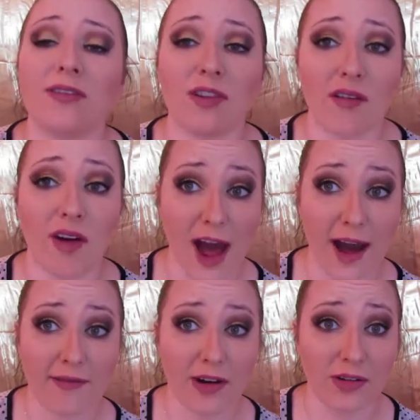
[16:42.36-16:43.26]
if you have an
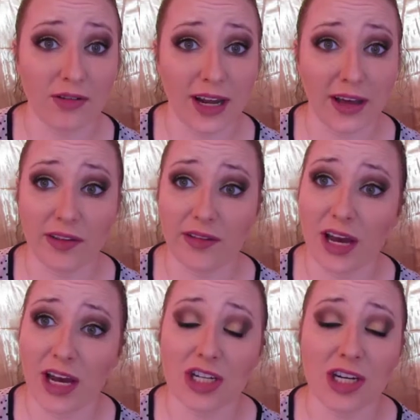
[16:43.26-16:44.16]
iPhone, download
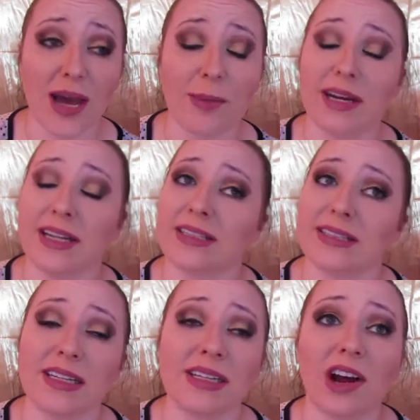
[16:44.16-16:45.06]
the Hush app. It is
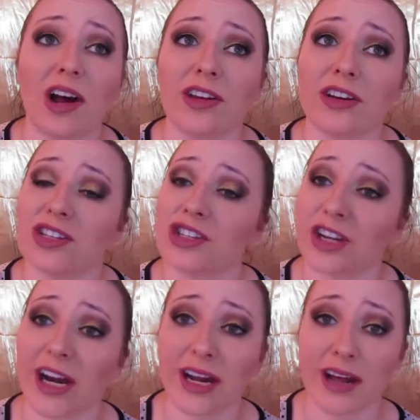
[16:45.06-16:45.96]
$10
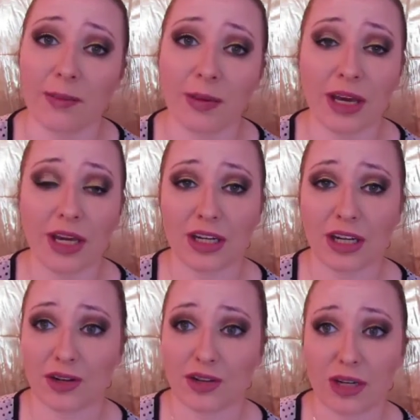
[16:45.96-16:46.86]
straight up
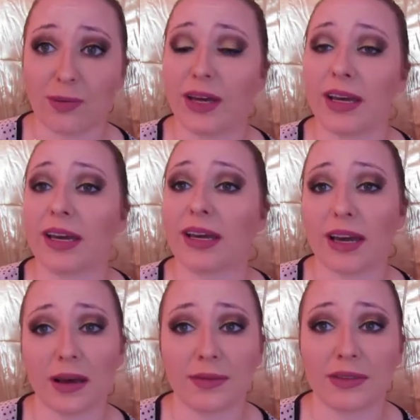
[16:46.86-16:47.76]
no shipping,
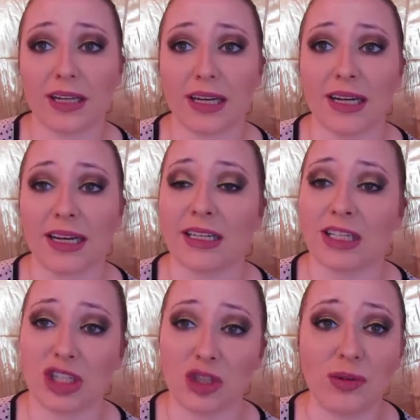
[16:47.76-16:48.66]
comes in in
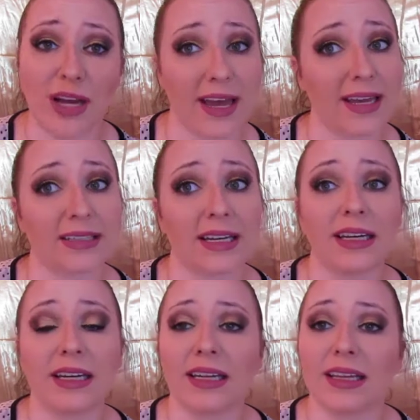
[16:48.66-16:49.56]
two days.
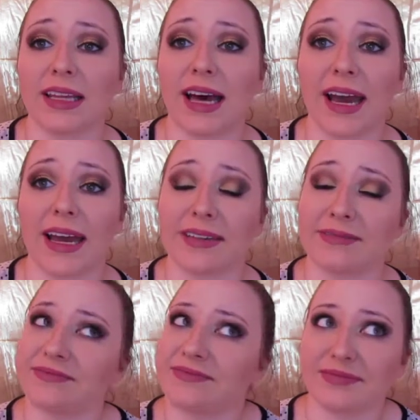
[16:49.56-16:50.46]
Like,
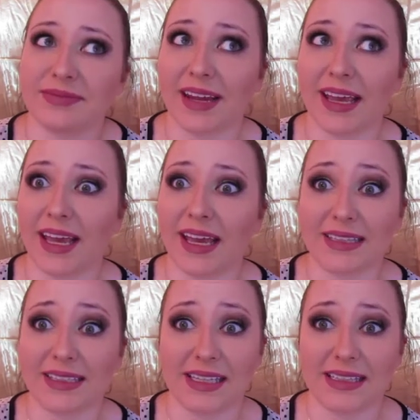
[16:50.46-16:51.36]

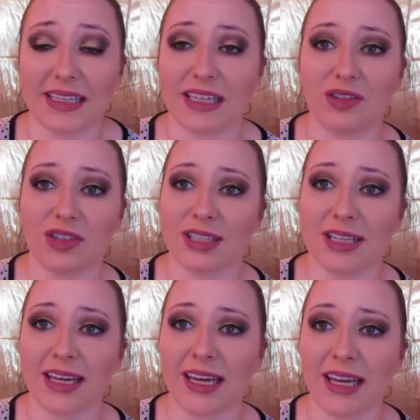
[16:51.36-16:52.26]
it's easy. You just
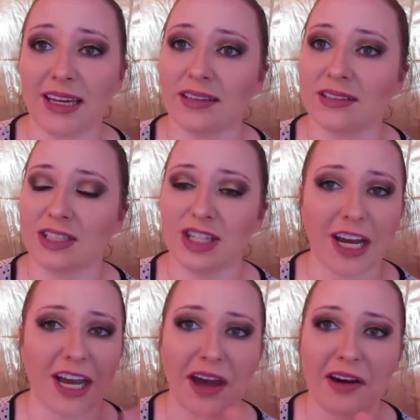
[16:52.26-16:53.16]
click it,
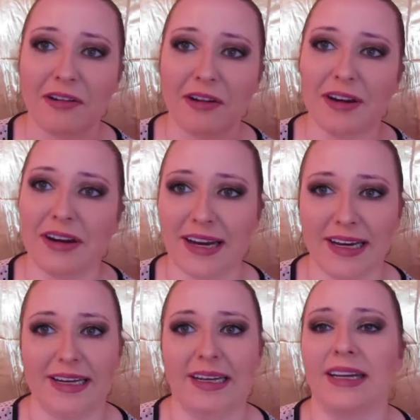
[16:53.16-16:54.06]
check out,
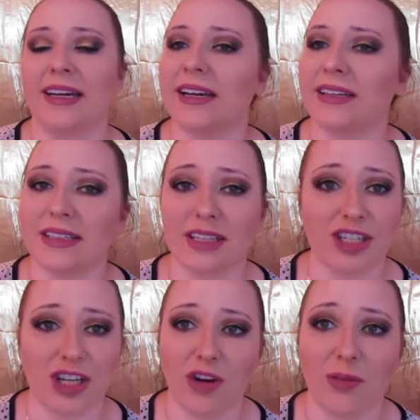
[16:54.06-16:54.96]
done. It's going
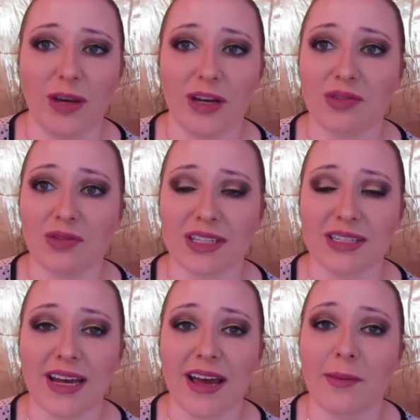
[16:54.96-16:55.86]
to show up at your
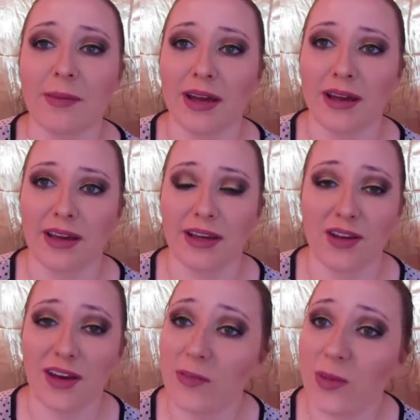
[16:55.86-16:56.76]
doorstep.
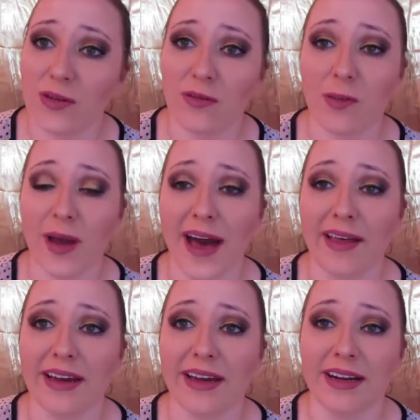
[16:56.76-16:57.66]
You have a beautiful
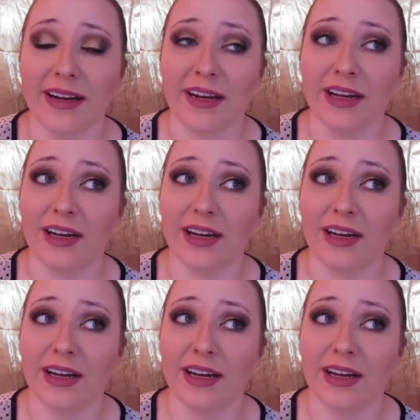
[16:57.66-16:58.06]
palette